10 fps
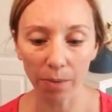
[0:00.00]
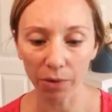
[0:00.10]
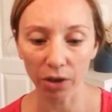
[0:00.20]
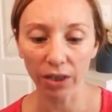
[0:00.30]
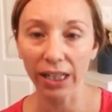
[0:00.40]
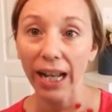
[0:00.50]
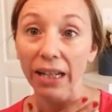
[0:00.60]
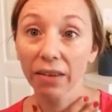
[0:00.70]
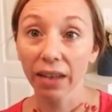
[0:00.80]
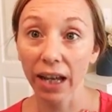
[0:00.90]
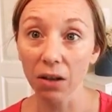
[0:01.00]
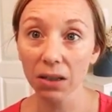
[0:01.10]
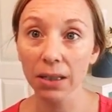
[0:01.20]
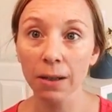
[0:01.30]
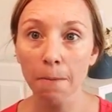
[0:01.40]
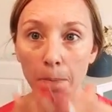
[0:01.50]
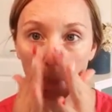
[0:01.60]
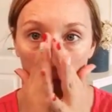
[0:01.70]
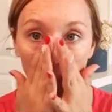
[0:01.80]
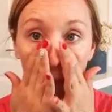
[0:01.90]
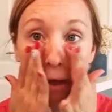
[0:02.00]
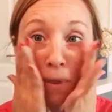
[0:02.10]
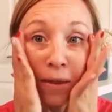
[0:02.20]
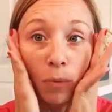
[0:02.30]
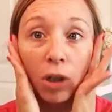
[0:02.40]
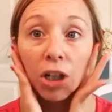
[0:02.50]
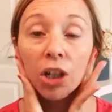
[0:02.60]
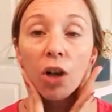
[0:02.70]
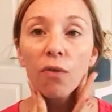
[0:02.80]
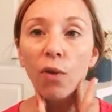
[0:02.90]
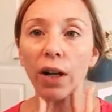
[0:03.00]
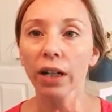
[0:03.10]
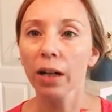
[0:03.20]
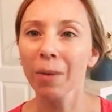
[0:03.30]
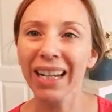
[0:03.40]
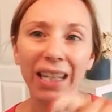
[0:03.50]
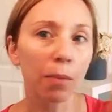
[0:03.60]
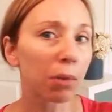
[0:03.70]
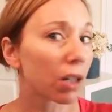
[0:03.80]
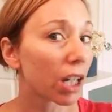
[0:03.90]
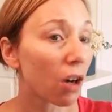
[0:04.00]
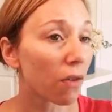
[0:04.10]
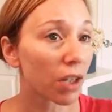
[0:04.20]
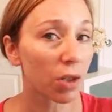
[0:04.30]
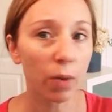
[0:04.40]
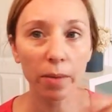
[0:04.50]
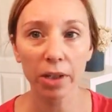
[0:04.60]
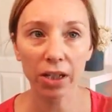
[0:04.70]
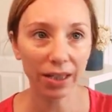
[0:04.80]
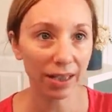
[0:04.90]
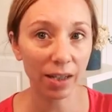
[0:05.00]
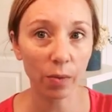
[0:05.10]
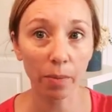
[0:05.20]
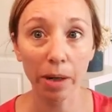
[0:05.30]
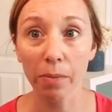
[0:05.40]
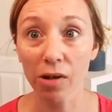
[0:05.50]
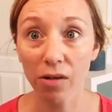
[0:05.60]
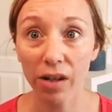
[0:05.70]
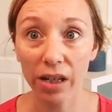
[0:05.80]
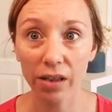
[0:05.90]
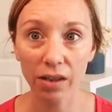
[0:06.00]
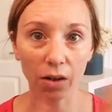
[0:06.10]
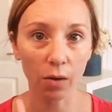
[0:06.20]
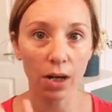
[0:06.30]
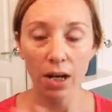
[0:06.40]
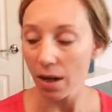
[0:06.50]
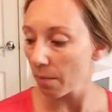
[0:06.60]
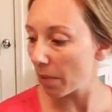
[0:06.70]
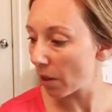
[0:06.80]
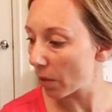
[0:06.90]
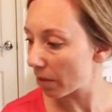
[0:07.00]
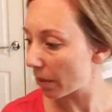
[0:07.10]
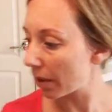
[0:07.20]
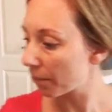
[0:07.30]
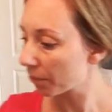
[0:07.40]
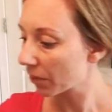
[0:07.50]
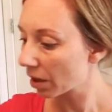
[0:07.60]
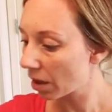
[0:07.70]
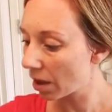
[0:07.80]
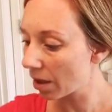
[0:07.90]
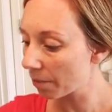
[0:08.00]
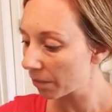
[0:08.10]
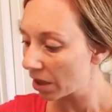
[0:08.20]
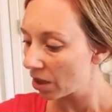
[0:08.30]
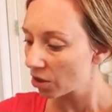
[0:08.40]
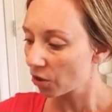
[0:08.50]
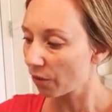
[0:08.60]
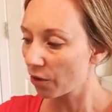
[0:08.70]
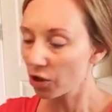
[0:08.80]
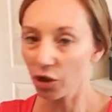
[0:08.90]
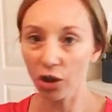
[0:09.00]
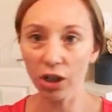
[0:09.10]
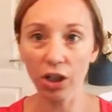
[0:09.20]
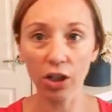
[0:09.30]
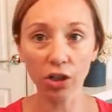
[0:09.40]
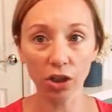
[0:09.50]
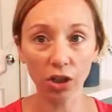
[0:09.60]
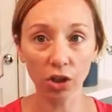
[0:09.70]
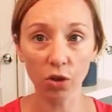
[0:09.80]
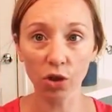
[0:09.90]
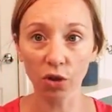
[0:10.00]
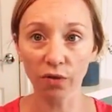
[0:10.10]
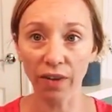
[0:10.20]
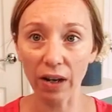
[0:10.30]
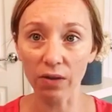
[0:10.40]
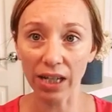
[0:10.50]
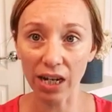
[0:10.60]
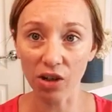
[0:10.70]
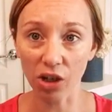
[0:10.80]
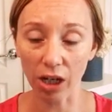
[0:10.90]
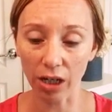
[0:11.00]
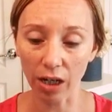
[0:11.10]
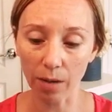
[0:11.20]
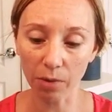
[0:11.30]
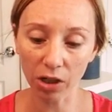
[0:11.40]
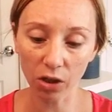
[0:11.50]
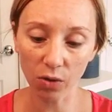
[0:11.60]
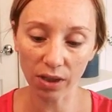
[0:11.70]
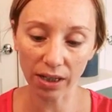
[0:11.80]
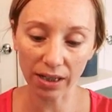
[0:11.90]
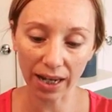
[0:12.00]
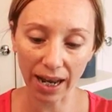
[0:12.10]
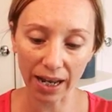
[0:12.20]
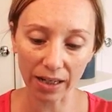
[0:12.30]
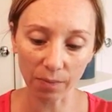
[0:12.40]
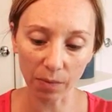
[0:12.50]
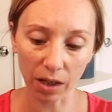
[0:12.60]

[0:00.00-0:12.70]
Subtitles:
up. You don't need anything else. And then we're gonna go for it. I might keep looking over this way because this is where my mirror is, so bear with me. So first you're gonna use your foundation, and I'm gonna use this as